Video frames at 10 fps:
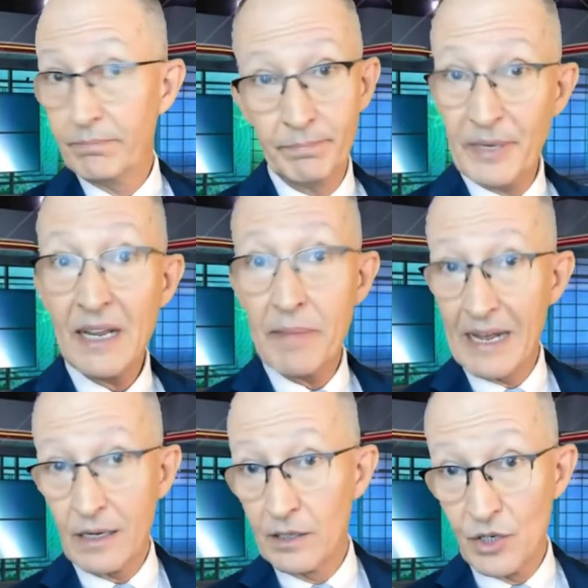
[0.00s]

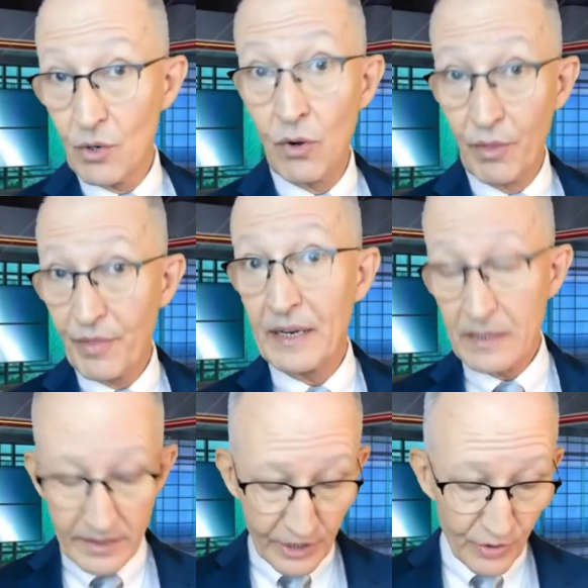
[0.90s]
piggyback onto all the things
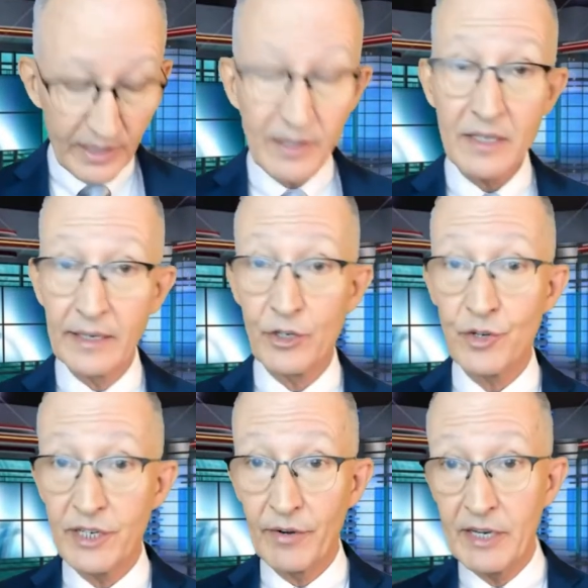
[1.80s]
I teach you in this lecture
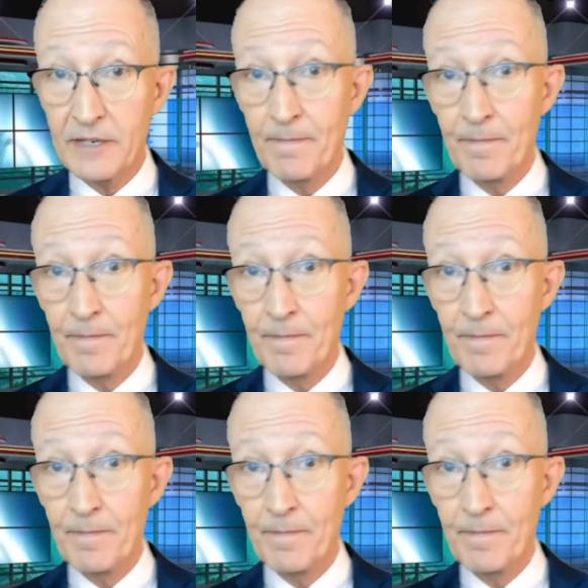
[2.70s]
series.